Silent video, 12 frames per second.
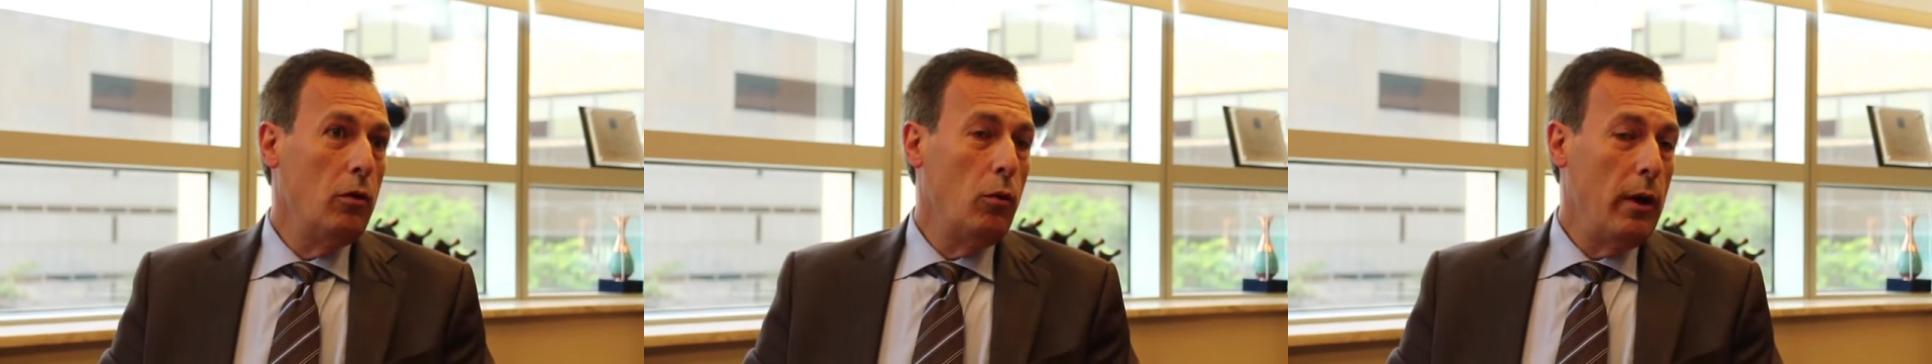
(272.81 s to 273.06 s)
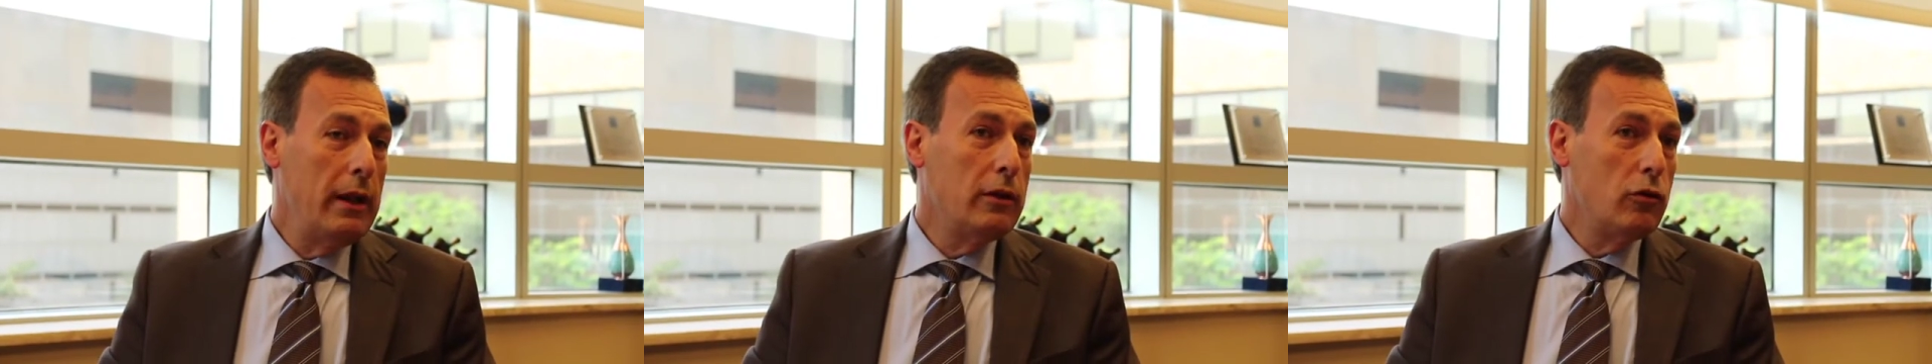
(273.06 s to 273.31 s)

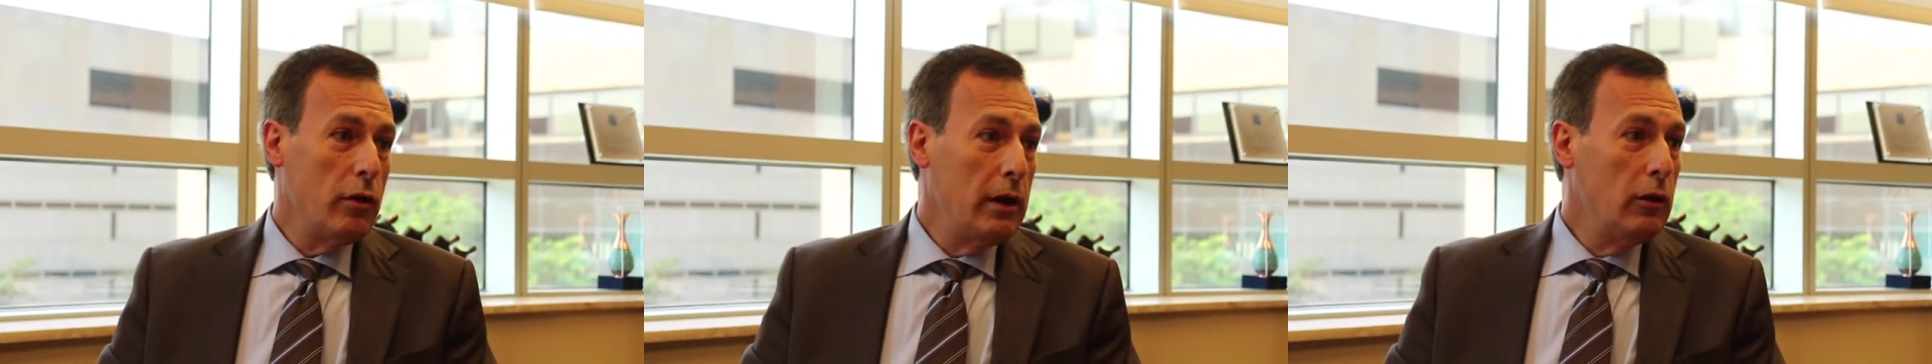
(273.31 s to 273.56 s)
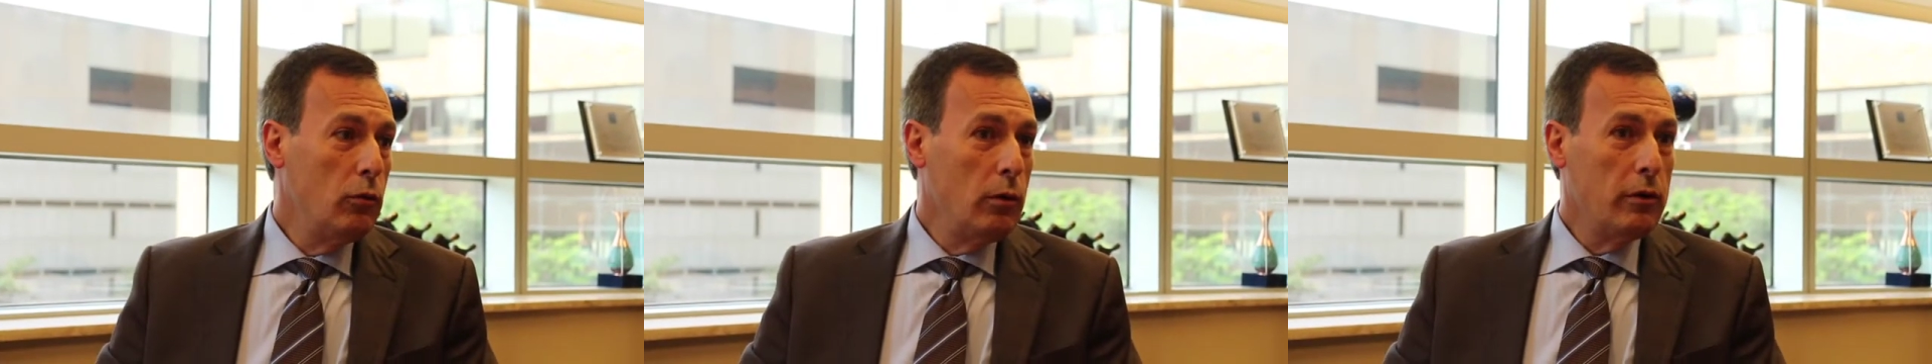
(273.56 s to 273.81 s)
well
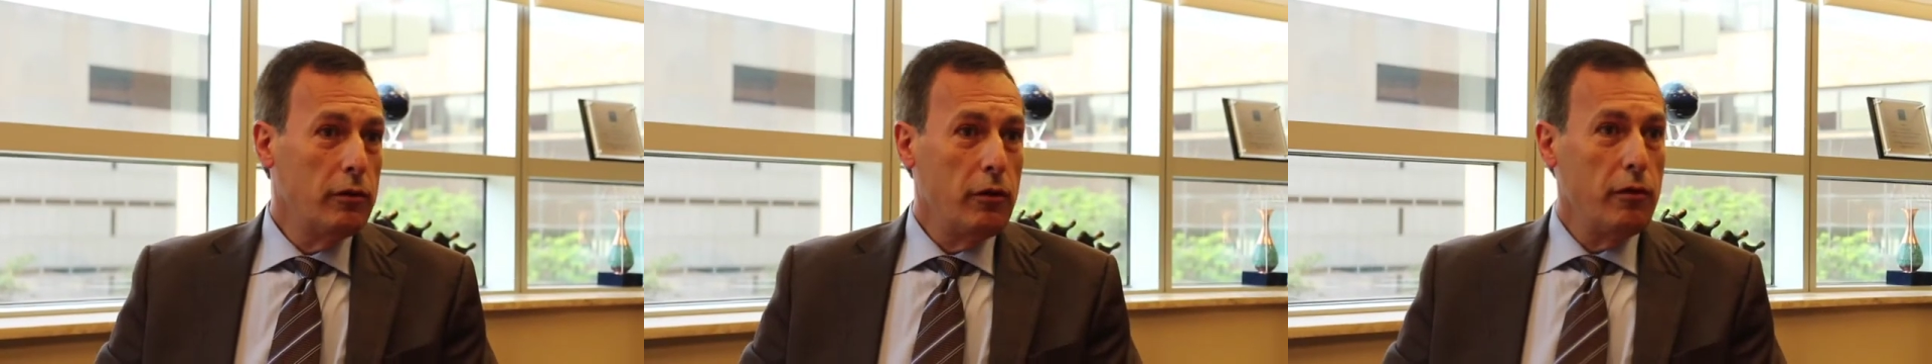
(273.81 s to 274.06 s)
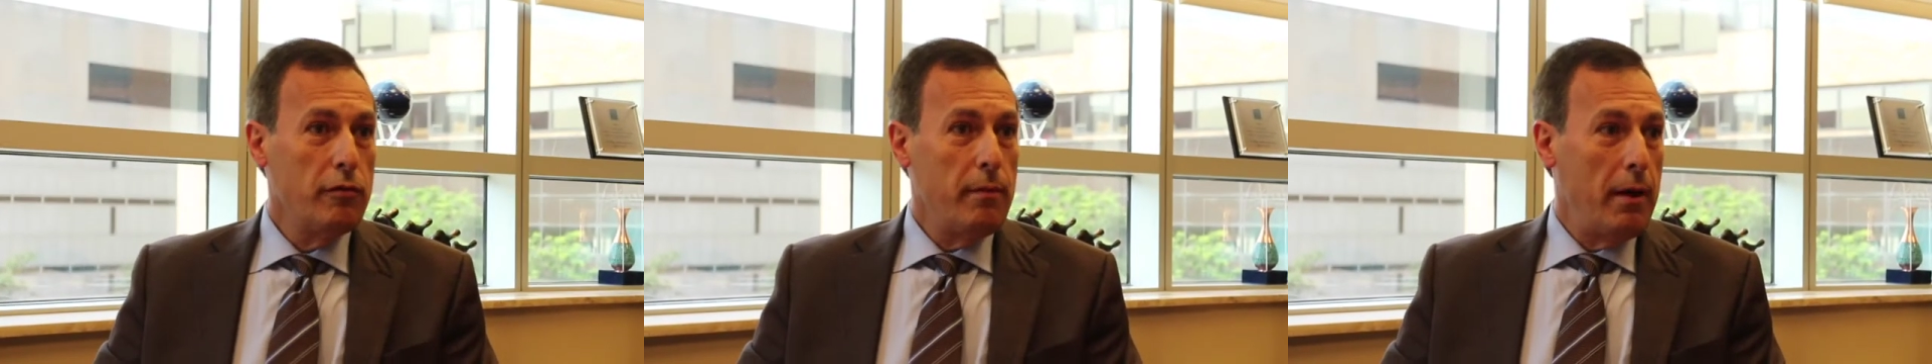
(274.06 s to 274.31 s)
trained will
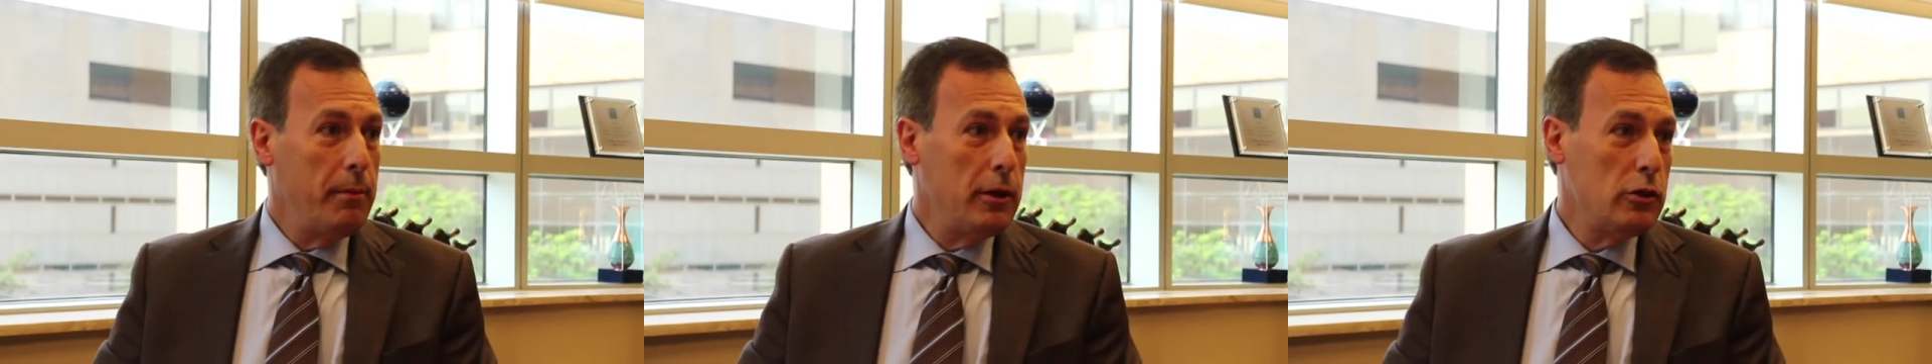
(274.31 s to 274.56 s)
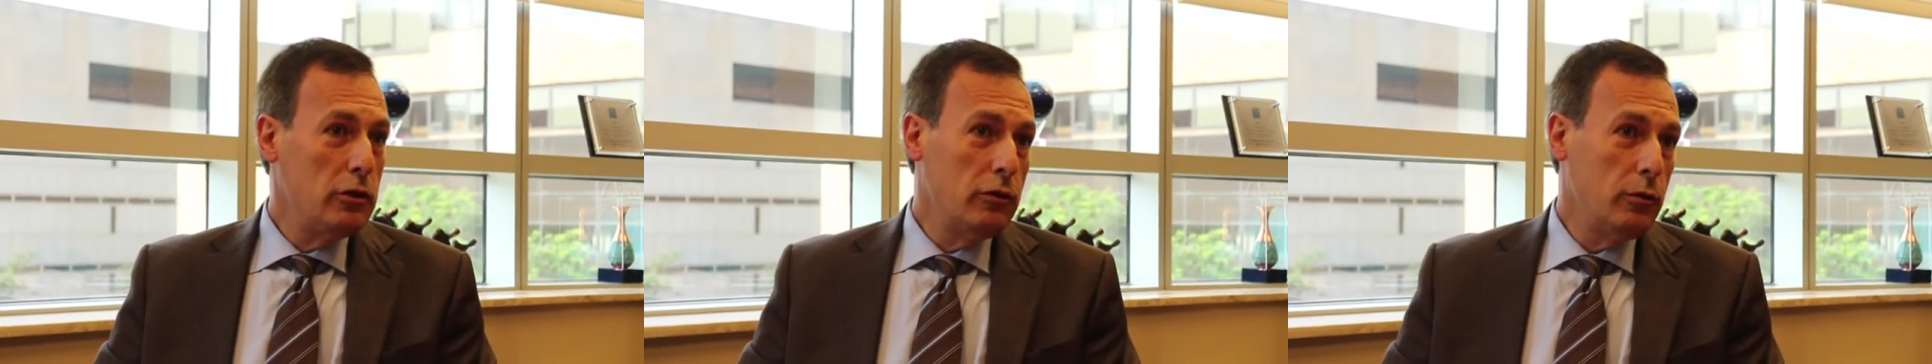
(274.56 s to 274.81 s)
serve my
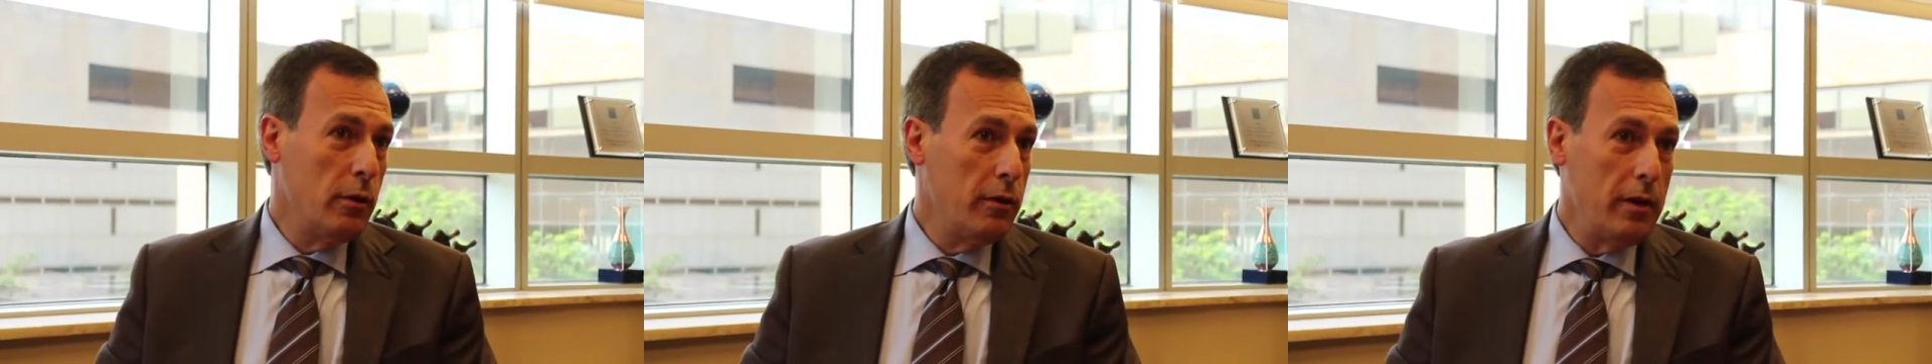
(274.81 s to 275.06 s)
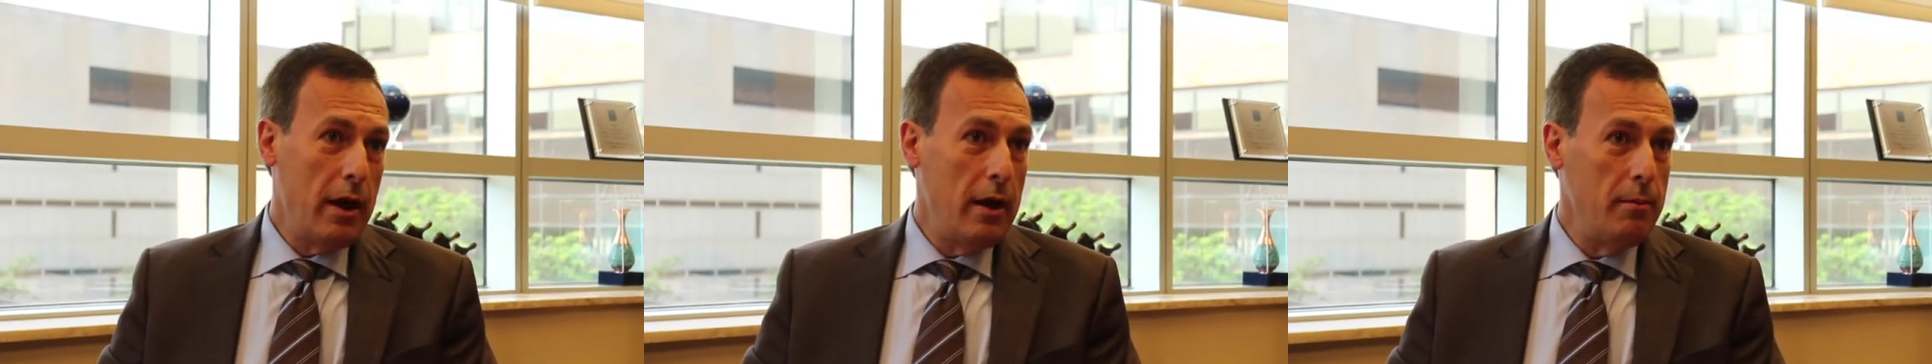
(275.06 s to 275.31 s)
patients,
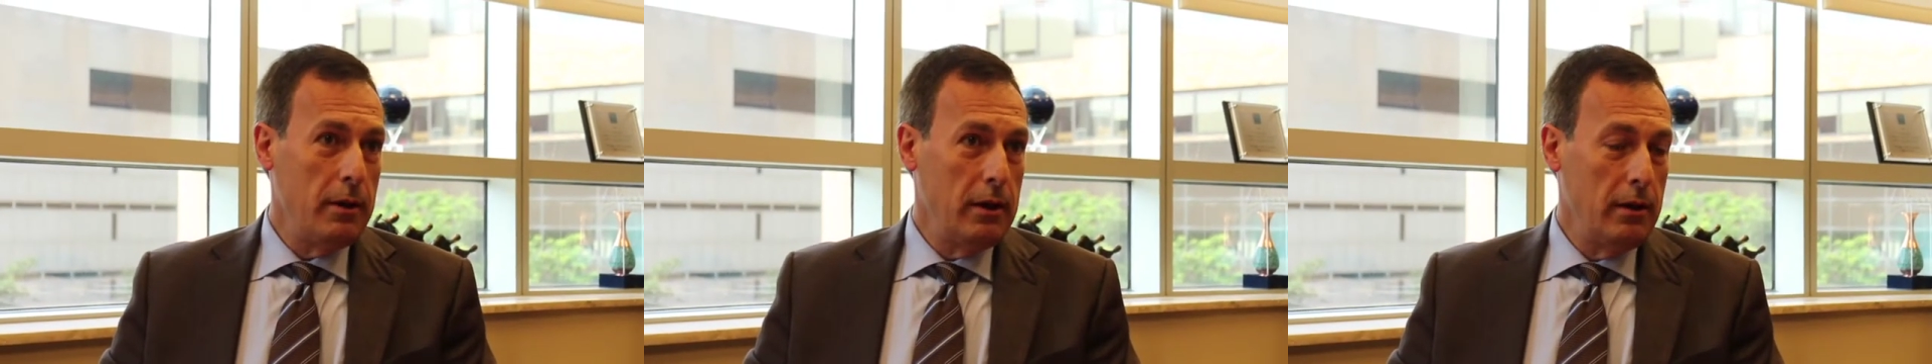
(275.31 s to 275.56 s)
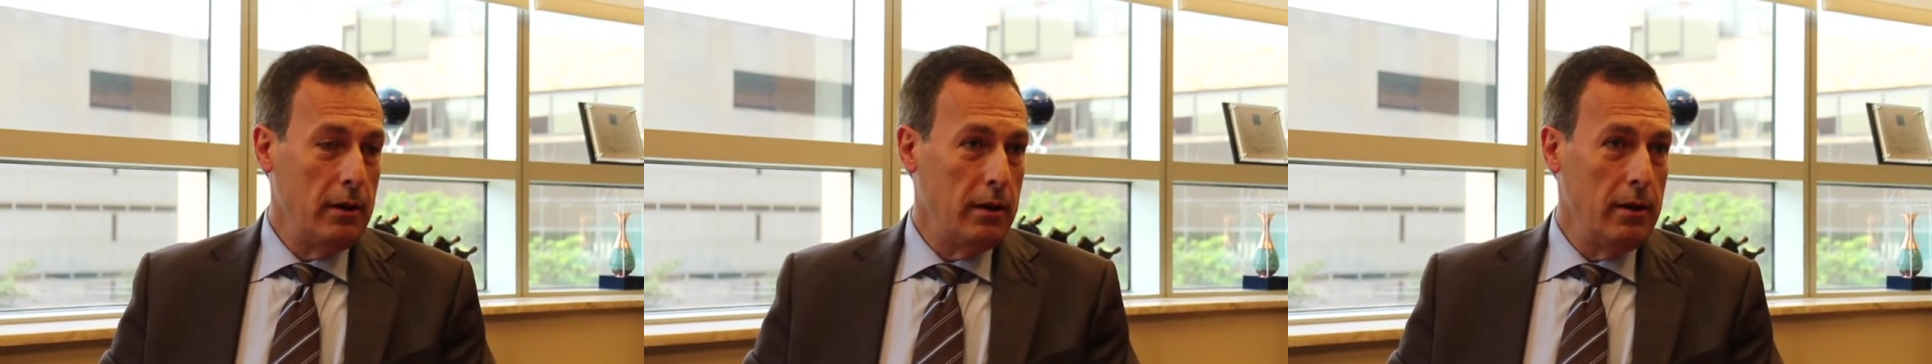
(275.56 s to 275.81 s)
whether I am
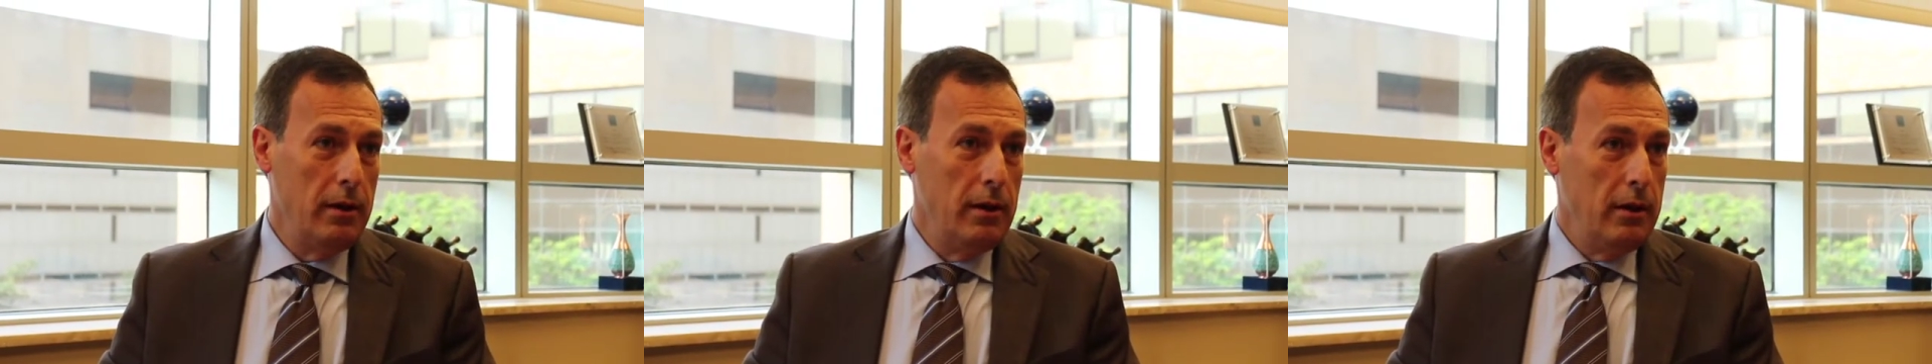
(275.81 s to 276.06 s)
in